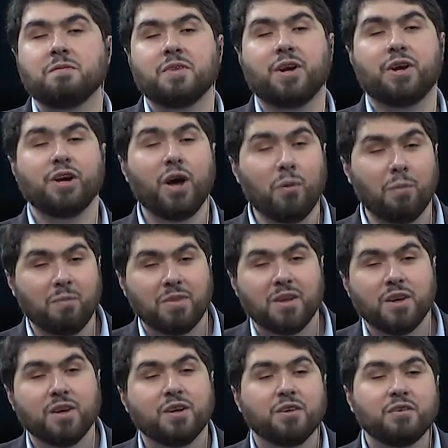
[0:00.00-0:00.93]
you go.
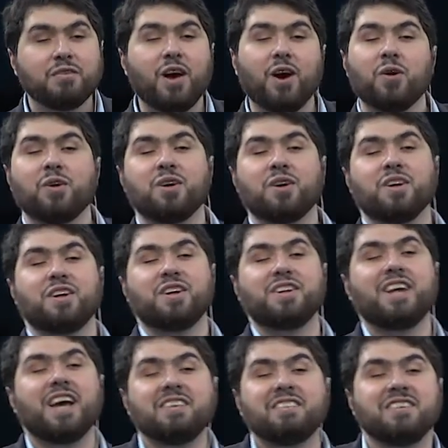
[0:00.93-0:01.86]
So,
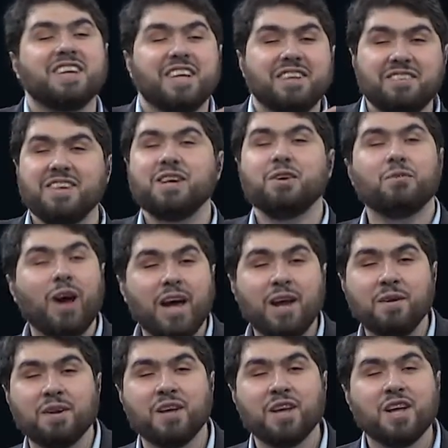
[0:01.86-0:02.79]
nice and easy,
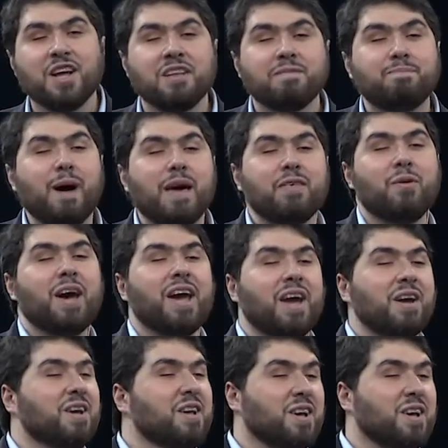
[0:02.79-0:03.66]
right? By the way,